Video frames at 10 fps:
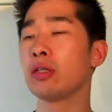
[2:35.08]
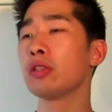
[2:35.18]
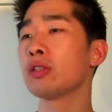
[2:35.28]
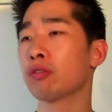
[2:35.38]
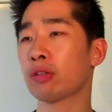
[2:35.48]

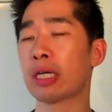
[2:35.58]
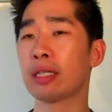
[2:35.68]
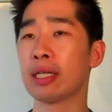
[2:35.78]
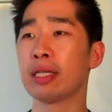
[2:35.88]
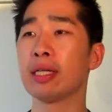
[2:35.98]
user
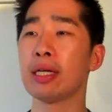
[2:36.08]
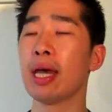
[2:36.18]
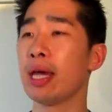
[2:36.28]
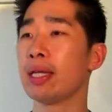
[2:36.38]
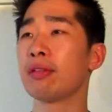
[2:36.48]
friendly,
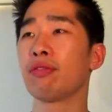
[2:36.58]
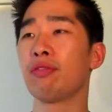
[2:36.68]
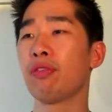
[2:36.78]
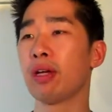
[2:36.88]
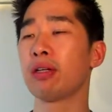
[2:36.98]
and
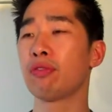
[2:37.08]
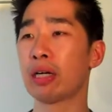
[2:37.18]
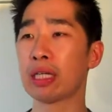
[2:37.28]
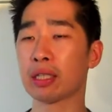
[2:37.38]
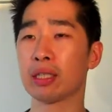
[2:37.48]
very,
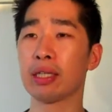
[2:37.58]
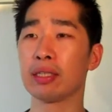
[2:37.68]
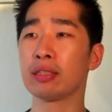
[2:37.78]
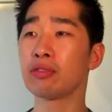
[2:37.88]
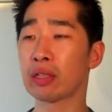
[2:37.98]
very
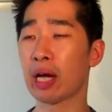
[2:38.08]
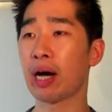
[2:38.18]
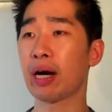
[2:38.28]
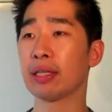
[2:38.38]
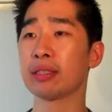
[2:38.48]
clean for the
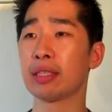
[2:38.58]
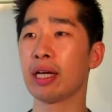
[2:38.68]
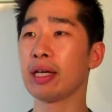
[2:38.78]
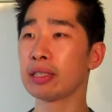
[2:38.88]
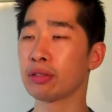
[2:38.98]
eye so
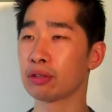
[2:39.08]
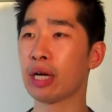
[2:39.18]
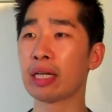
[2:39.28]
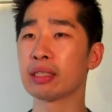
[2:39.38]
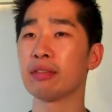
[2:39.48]
that it's
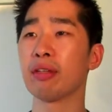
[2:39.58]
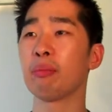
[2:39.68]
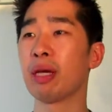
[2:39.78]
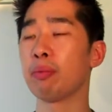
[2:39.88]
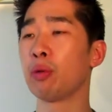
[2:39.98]
attractive
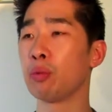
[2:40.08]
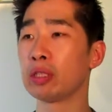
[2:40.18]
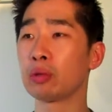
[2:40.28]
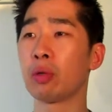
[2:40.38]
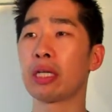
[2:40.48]
and people
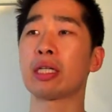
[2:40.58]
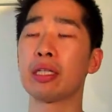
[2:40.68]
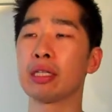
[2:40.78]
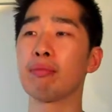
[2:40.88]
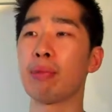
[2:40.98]
will just want to
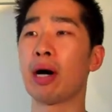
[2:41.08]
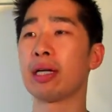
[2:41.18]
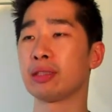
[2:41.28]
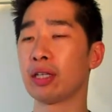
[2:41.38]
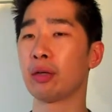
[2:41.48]
click and
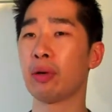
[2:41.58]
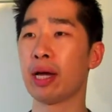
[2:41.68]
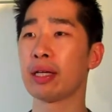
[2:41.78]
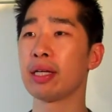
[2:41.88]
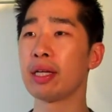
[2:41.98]
buy straight
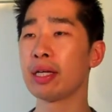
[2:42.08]
away.